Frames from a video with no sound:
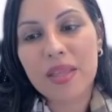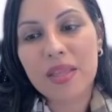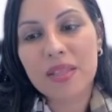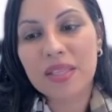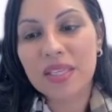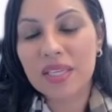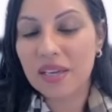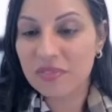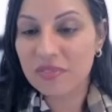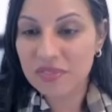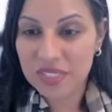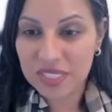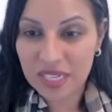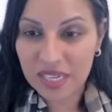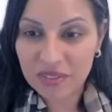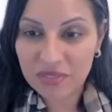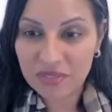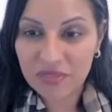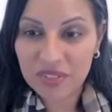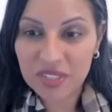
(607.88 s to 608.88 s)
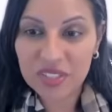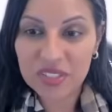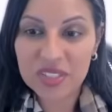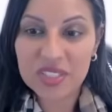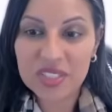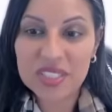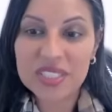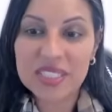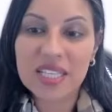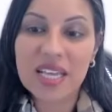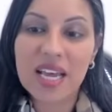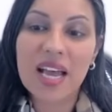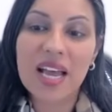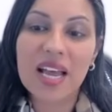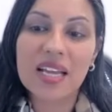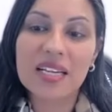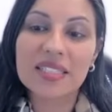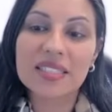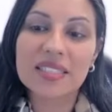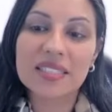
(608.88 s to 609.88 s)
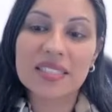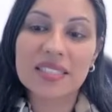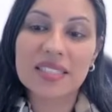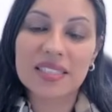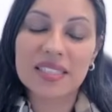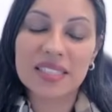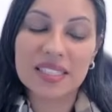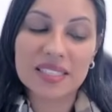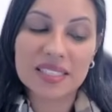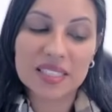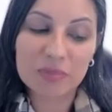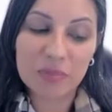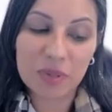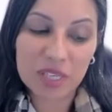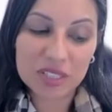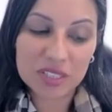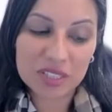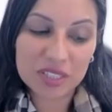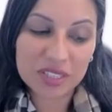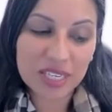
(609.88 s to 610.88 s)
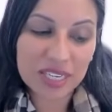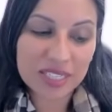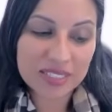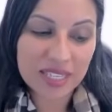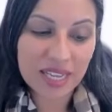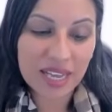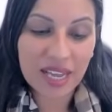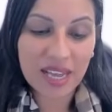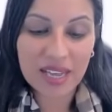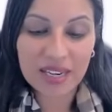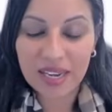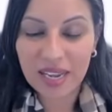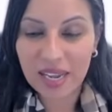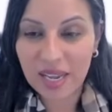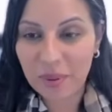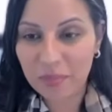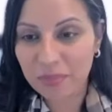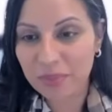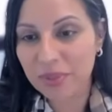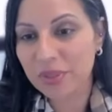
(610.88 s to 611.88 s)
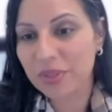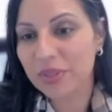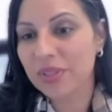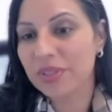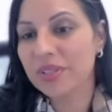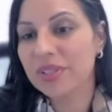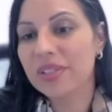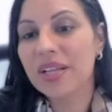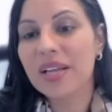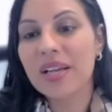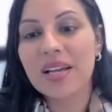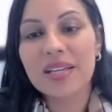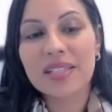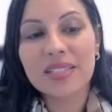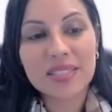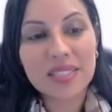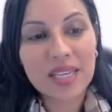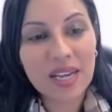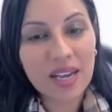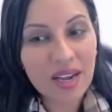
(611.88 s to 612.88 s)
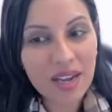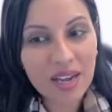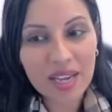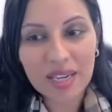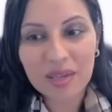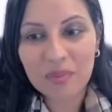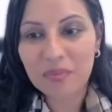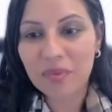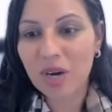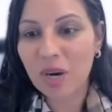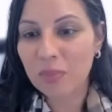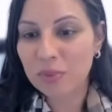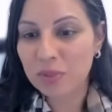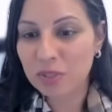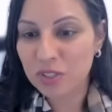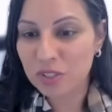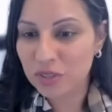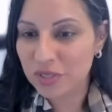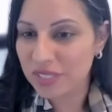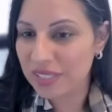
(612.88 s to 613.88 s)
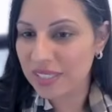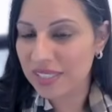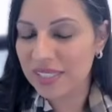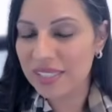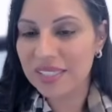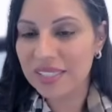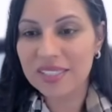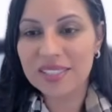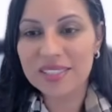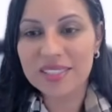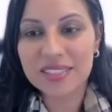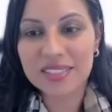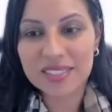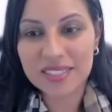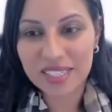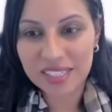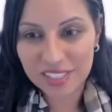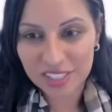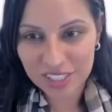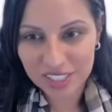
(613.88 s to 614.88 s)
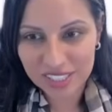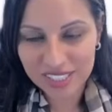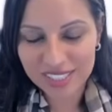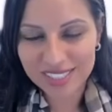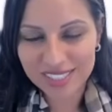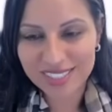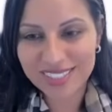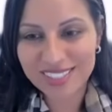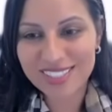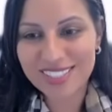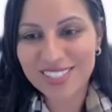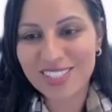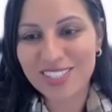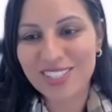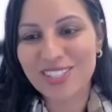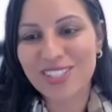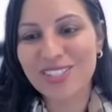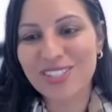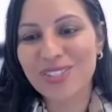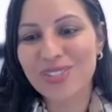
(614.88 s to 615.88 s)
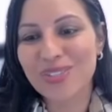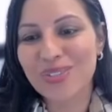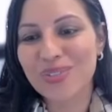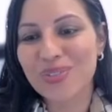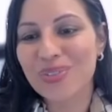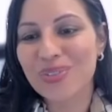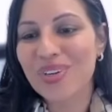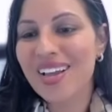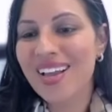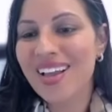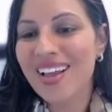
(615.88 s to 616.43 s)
the FDA feels that the sponsor has had ample time, opportunity, discussions to